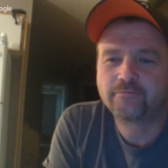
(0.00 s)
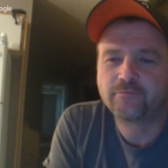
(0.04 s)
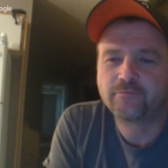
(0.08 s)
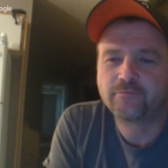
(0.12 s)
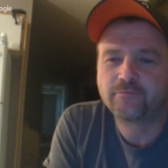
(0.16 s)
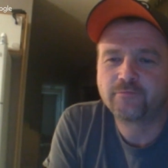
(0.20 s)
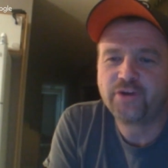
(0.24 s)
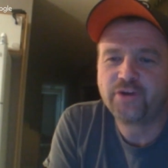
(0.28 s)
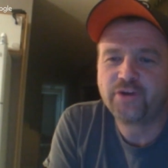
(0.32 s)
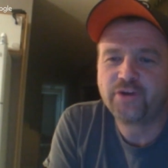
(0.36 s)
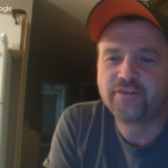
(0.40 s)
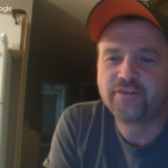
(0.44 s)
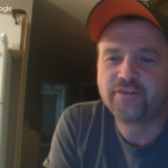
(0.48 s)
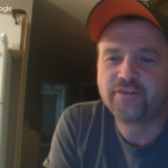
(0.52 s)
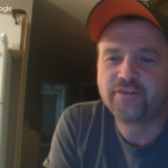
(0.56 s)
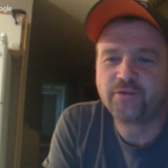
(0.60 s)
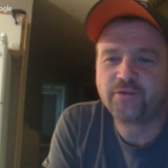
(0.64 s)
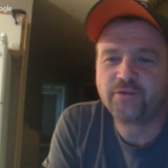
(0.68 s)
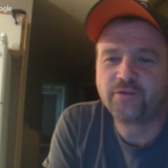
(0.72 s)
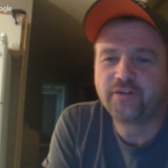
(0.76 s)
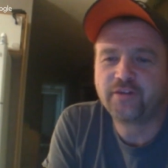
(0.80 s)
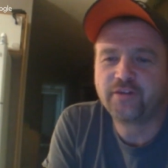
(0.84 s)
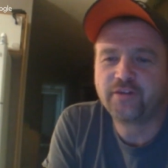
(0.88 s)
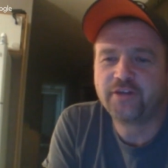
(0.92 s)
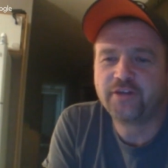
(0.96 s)
Where's the
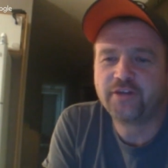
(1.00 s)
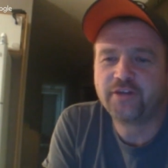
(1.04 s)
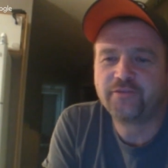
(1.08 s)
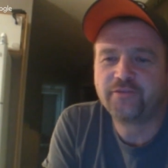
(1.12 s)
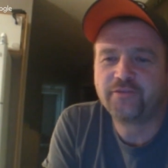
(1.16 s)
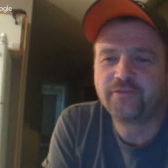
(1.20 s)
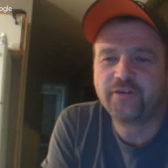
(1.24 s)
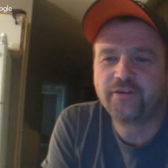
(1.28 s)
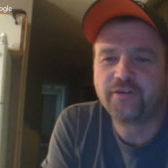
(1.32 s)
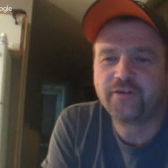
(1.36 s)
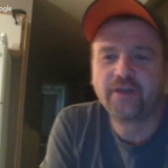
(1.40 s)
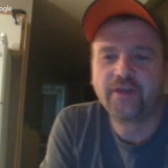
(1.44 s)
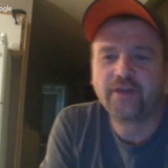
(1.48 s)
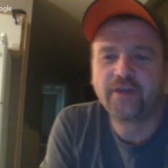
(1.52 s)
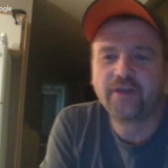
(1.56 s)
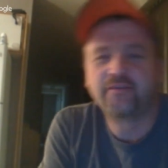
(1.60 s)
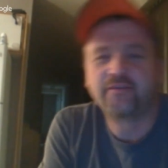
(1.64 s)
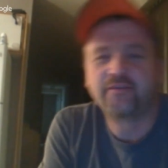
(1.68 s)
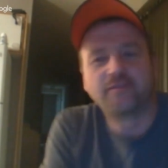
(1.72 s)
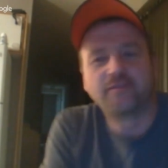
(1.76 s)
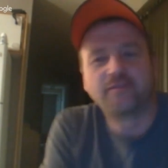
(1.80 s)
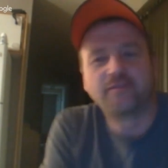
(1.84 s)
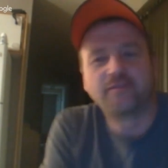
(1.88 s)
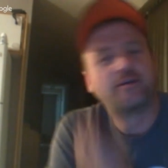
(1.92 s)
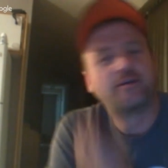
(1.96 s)
old country for you guys?
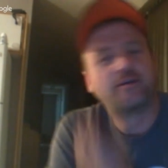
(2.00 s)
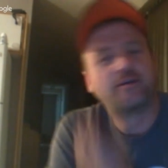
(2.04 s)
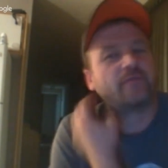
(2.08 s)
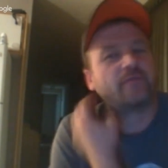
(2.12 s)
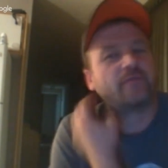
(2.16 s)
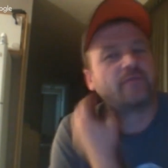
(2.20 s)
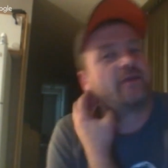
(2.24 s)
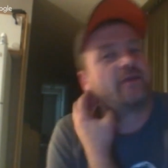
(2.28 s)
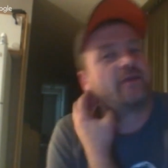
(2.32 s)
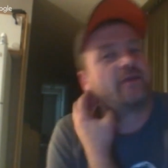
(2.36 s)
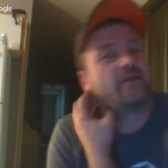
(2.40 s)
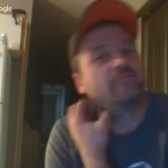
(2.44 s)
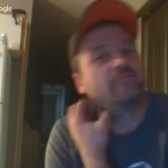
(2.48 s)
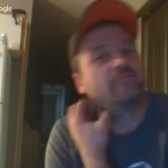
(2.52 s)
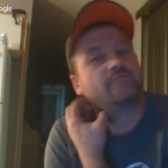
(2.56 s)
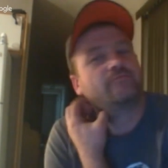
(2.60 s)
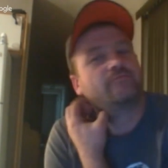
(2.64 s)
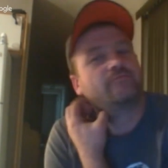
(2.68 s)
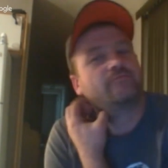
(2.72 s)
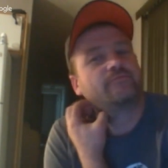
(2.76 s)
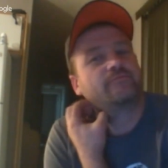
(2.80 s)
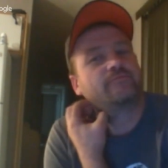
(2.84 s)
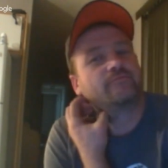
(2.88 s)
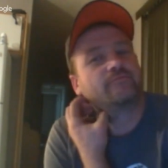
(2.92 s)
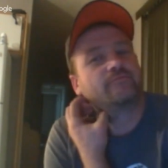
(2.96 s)
My
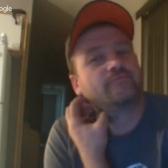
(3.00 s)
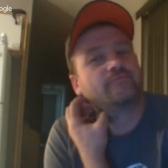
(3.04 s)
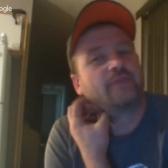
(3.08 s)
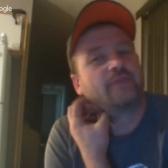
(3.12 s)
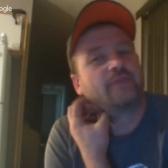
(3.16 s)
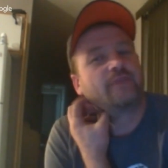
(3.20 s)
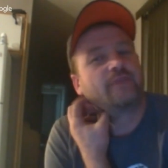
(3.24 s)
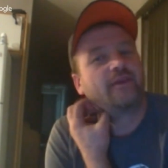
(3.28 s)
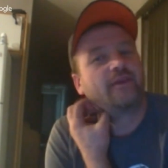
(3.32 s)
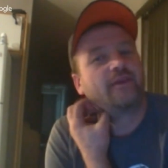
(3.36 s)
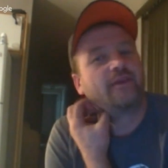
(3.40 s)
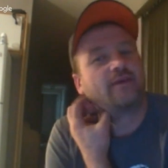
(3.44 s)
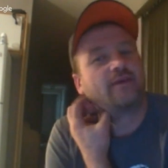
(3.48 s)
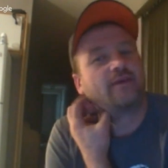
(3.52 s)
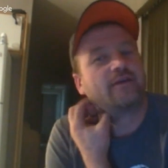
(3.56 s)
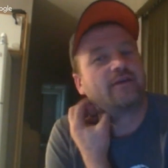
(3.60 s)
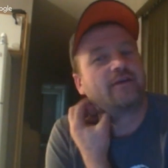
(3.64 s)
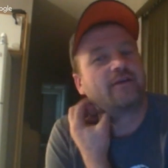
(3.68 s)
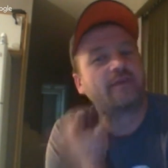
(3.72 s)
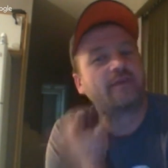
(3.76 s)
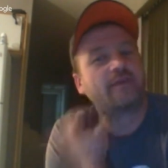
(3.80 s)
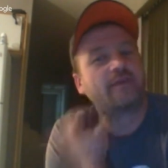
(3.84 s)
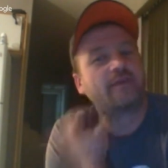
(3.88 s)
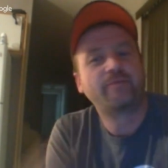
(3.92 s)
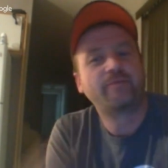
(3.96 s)

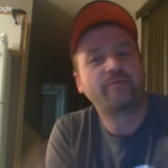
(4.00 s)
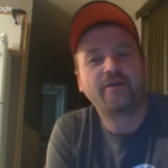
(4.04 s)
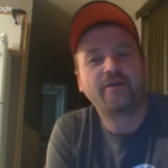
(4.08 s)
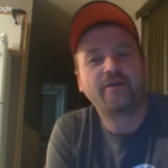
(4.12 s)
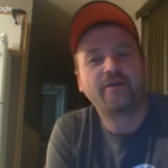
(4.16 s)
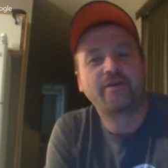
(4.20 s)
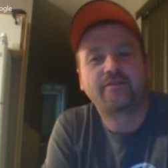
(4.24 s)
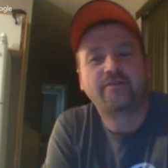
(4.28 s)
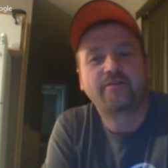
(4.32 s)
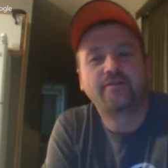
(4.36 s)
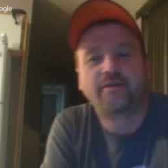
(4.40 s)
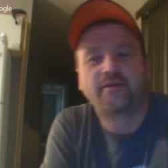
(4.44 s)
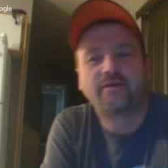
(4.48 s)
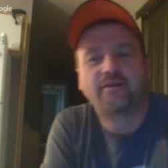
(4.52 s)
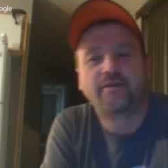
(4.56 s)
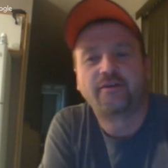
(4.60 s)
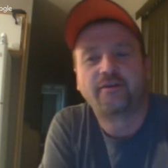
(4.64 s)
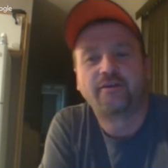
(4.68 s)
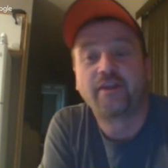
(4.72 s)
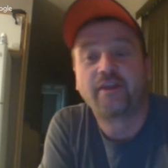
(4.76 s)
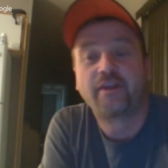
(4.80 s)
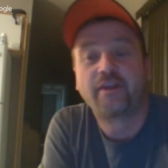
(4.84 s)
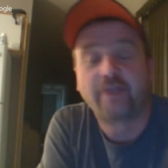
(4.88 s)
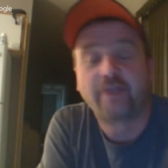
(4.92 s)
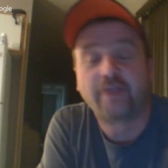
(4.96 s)
grandparents,
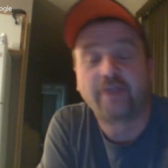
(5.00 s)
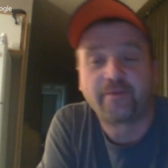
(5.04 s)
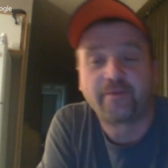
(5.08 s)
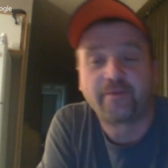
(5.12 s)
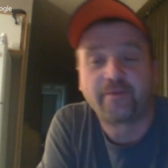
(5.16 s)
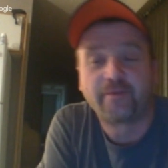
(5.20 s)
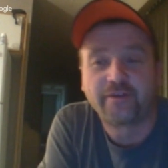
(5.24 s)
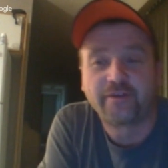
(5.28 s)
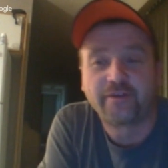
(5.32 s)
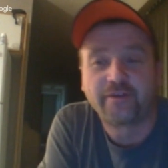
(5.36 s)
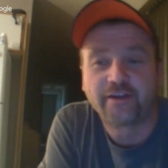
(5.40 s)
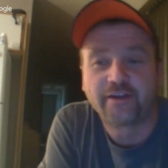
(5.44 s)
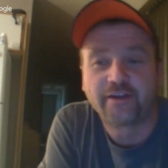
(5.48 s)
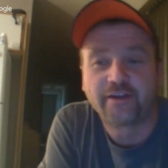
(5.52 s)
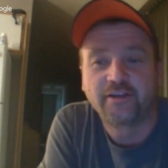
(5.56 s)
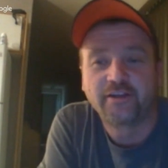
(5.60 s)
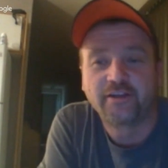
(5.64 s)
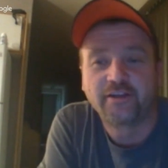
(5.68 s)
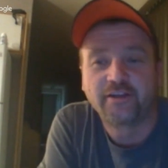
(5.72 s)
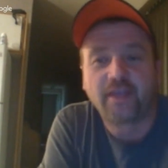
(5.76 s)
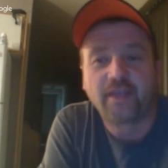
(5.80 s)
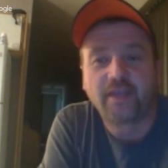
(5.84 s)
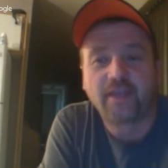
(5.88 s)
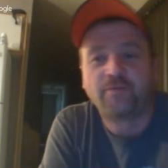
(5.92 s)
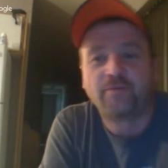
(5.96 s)
great grandparents actually
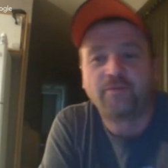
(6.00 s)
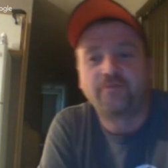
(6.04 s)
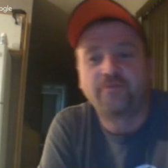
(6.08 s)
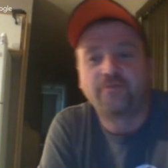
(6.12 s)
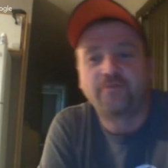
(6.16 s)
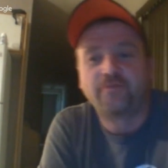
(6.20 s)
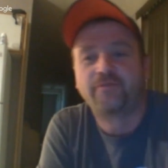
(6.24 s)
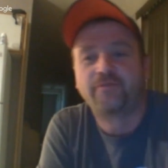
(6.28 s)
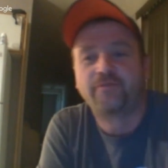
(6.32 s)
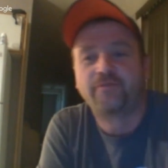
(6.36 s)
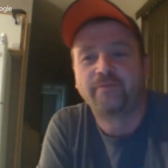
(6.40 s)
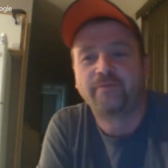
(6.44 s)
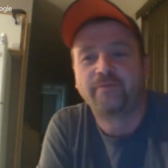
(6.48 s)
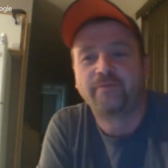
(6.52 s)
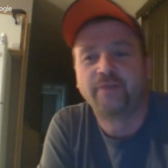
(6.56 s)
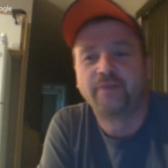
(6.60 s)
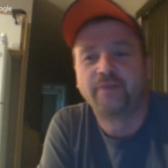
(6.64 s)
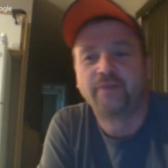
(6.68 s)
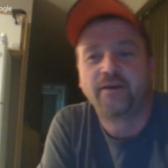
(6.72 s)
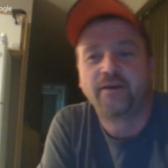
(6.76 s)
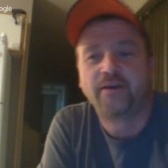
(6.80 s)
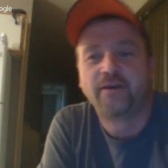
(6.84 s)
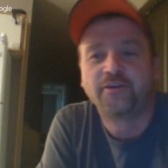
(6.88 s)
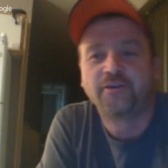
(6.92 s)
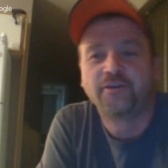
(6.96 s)
came over from
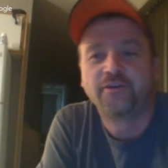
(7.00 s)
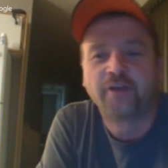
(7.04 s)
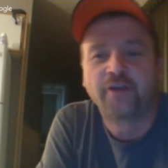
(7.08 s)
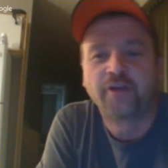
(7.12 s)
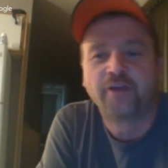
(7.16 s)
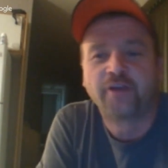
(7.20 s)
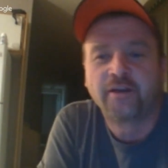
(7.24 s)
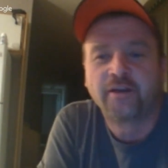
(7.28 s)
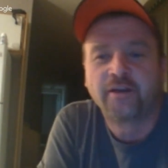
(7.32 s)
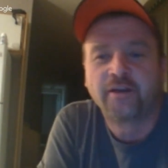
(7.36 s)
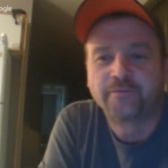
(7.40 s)
Ukraine.